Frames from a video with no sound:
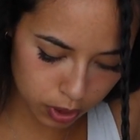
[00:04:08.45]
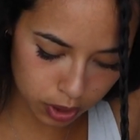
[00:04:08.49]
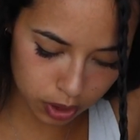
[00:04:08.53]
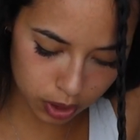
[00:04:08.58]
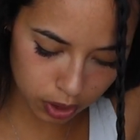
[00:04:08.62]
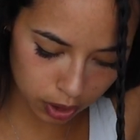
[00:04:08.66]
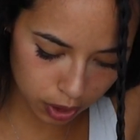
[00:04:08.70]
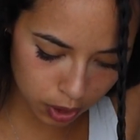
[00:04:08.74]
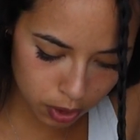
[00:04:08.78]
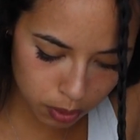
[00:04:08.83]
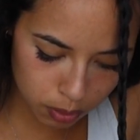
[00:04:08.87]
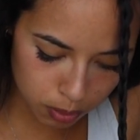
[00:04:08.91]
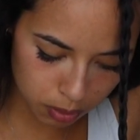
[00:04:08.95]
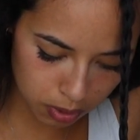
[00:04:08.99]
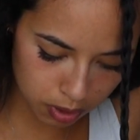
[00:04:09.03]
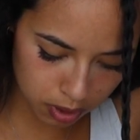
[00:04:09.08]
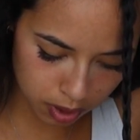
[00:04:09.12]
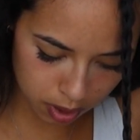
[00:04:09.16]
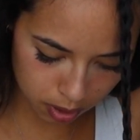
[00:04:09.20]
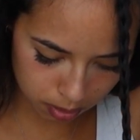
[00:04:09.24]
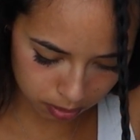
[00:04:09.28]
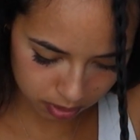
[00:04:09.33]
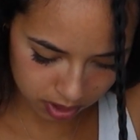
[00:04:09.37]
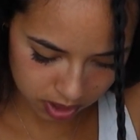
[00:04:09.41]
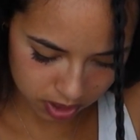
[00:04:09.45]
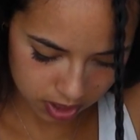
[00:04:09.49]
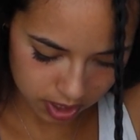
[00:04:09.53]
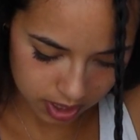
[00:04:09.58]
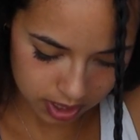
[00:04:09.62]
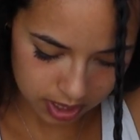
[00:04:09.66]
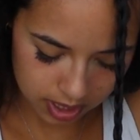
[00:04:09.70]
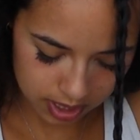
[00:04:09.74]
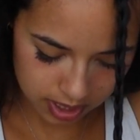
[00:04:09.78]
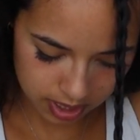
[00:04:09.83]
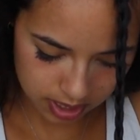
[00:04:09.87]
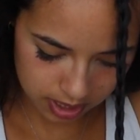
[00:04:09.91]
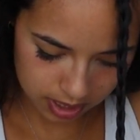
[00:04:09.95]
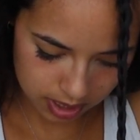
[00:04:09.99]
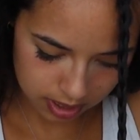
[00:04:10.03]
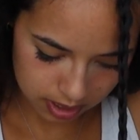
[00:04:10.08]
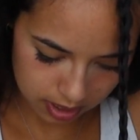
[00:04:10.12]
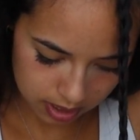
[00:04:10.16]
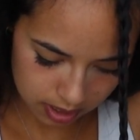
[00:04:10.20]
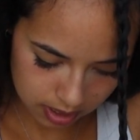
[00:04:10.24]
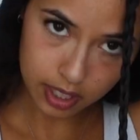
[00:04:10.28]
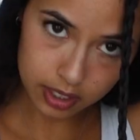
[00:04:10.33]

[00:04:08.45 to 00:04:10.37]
cute though when she does it?